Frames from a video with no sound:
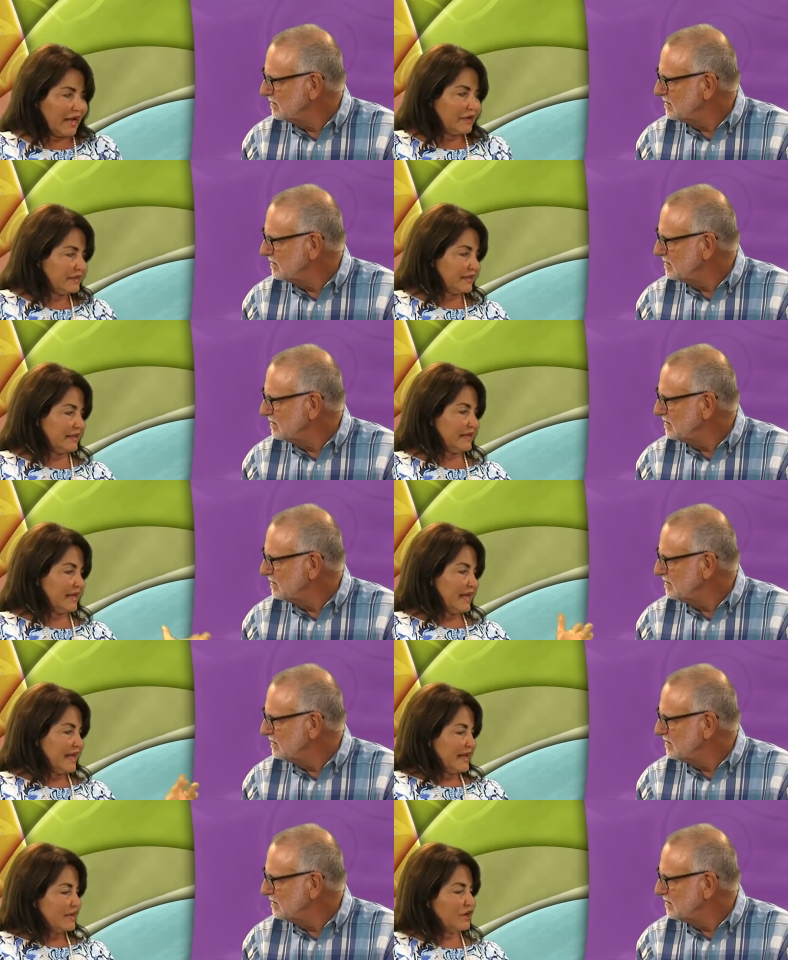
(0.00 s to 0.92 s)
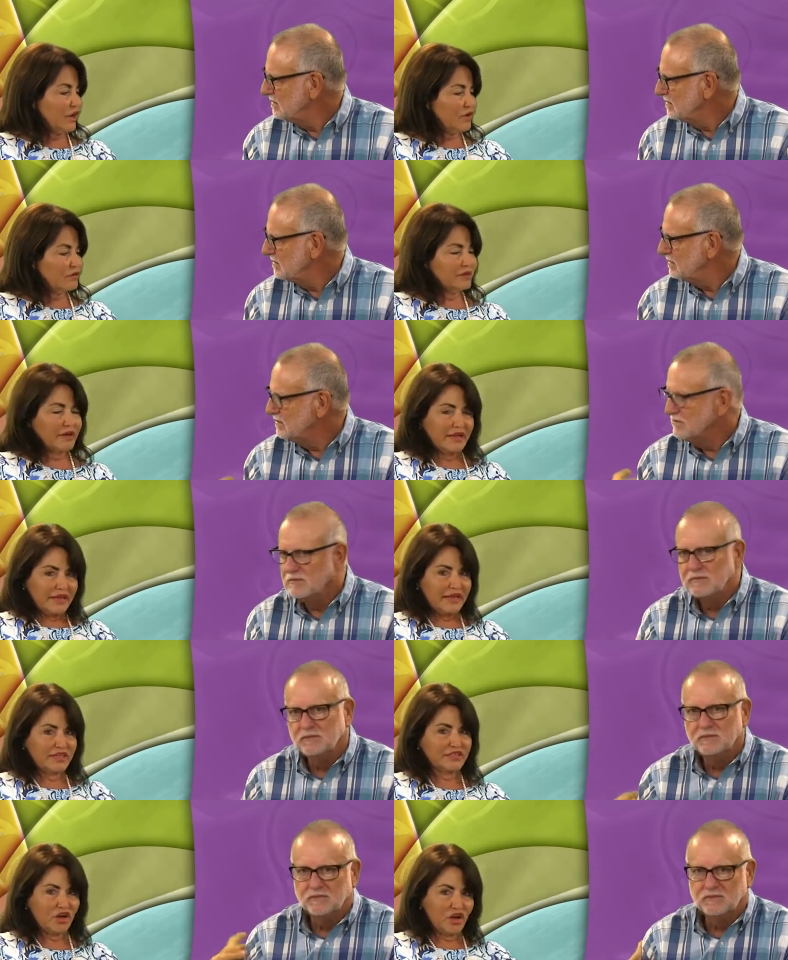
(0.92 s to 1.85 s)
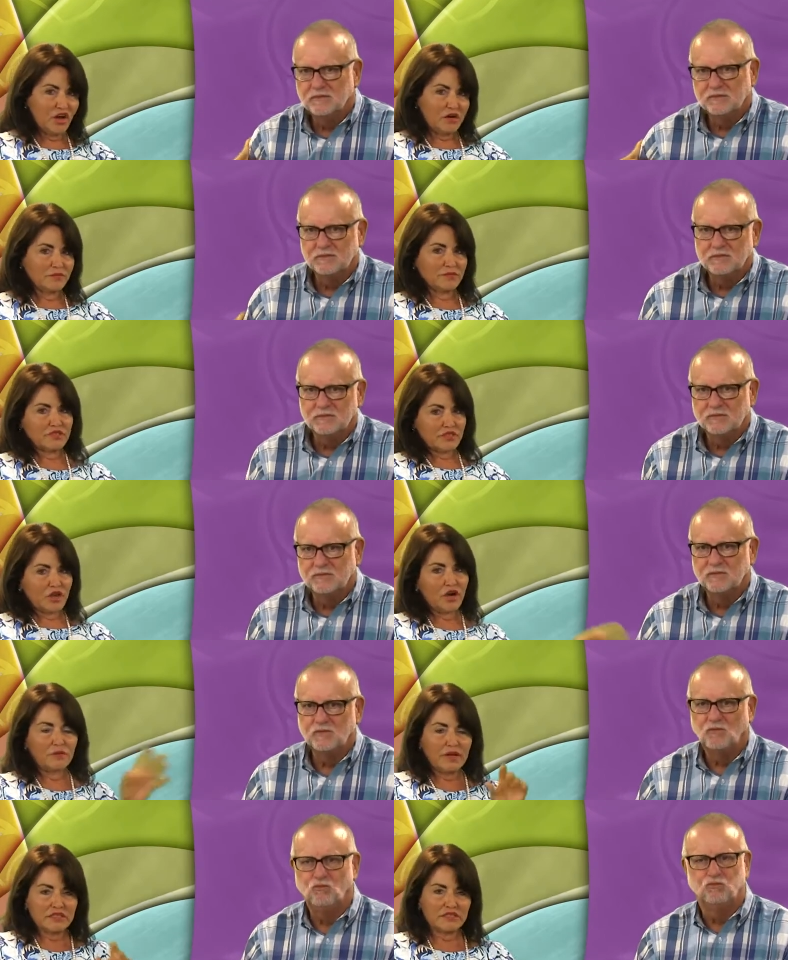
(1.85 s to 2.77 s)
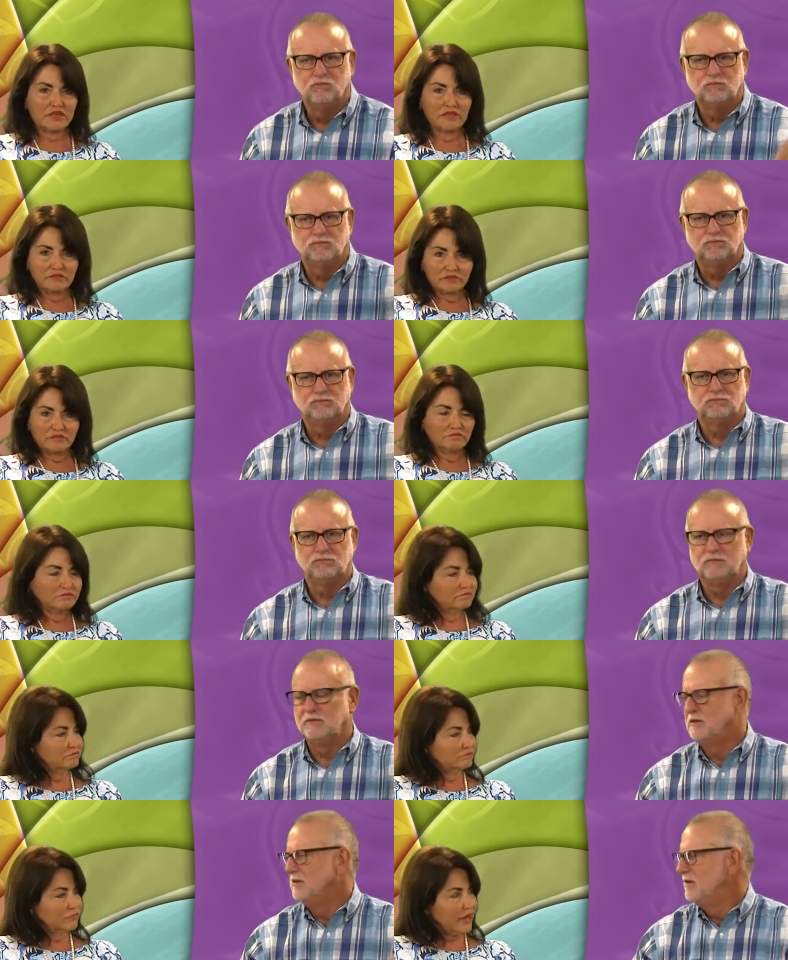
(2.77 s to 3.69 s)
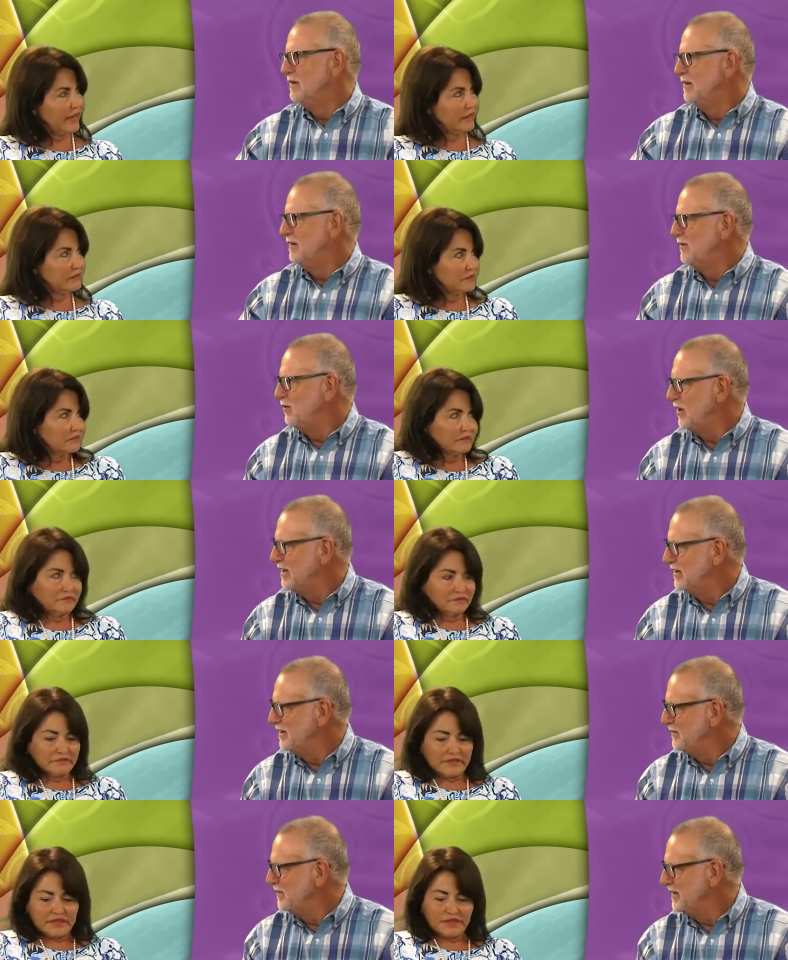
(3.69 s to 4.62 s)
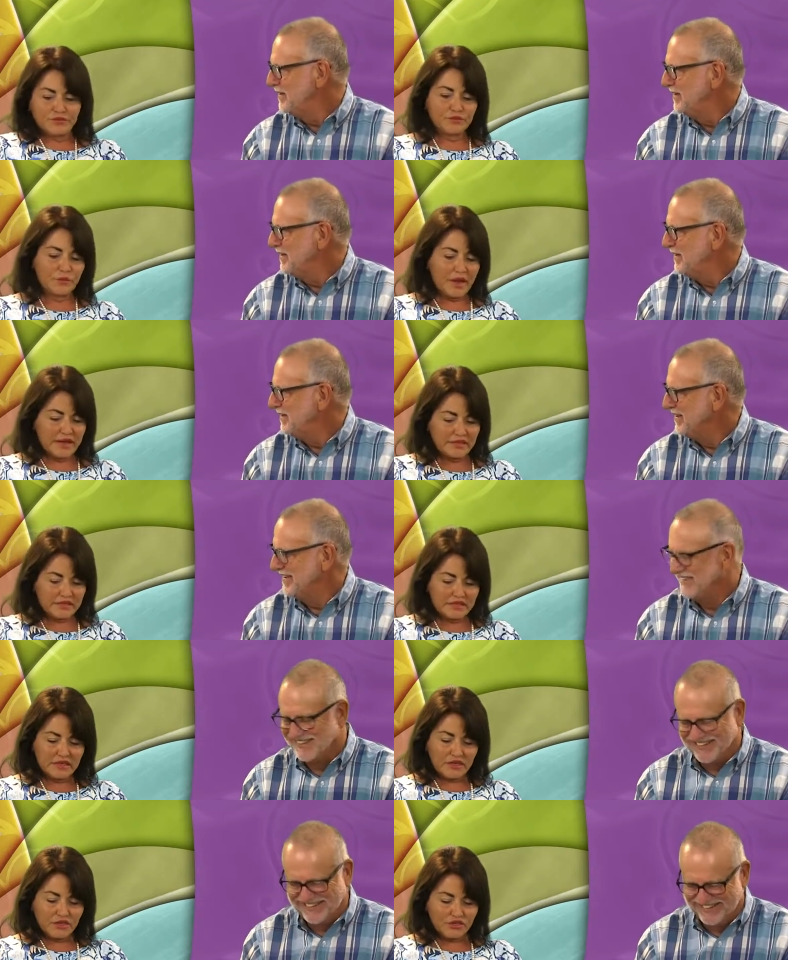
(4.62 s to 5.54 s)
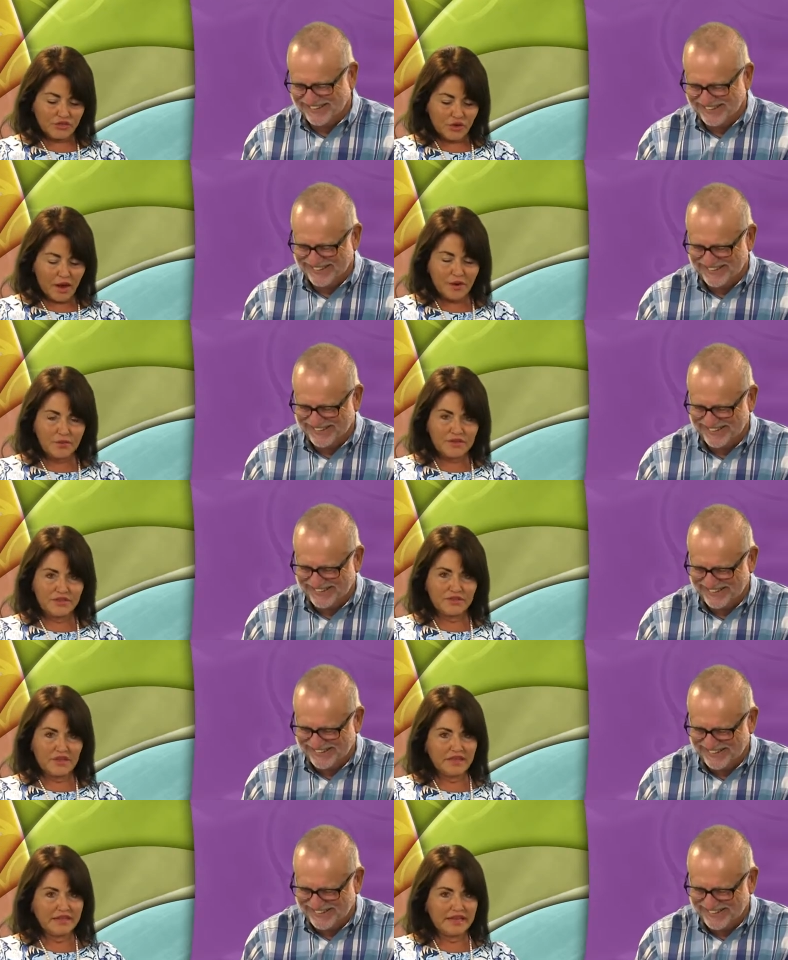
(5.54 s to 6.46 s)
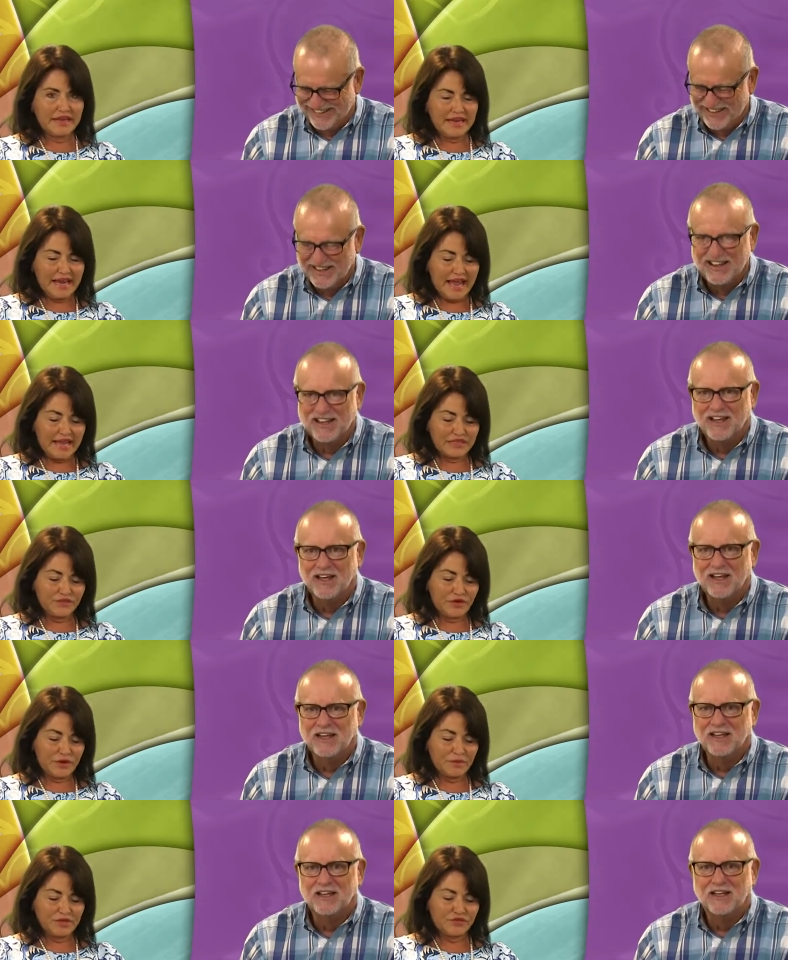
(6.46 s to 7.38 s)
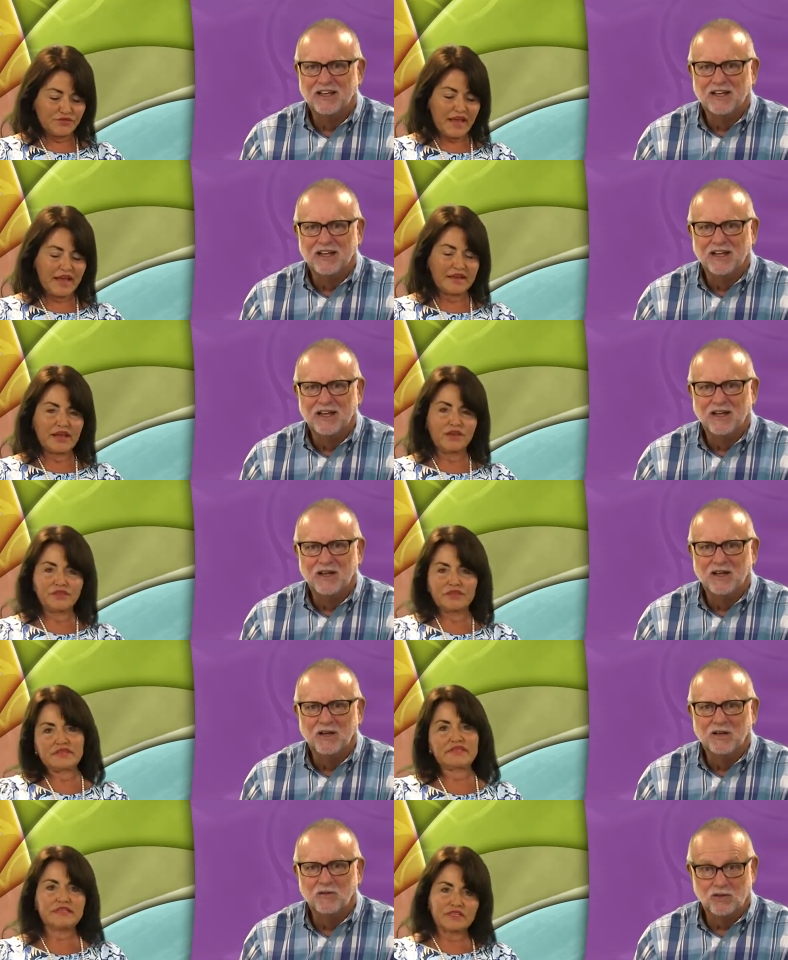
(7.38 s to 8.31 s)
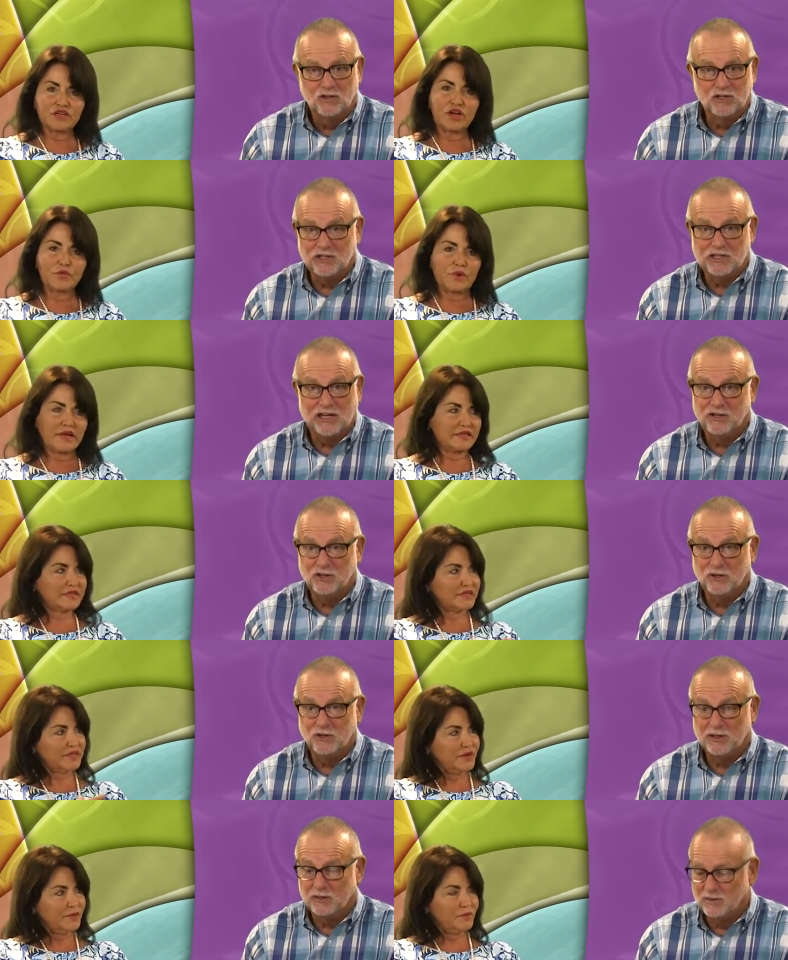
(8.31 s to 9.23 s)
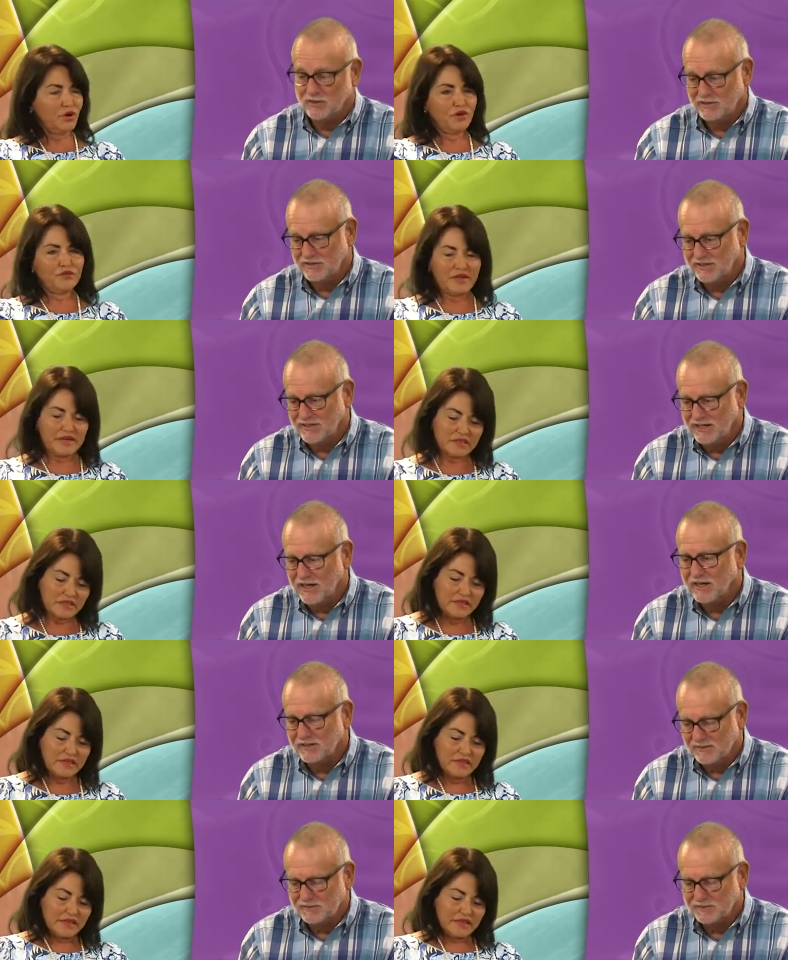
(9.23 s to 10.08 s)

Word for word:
Speaker 1: I you know, his arms are muscle. Right. Yeah. And he lifts weights. So I wouldn't think that he has very much fat. Now this isn't it says always I do though. Perfect. Yeah.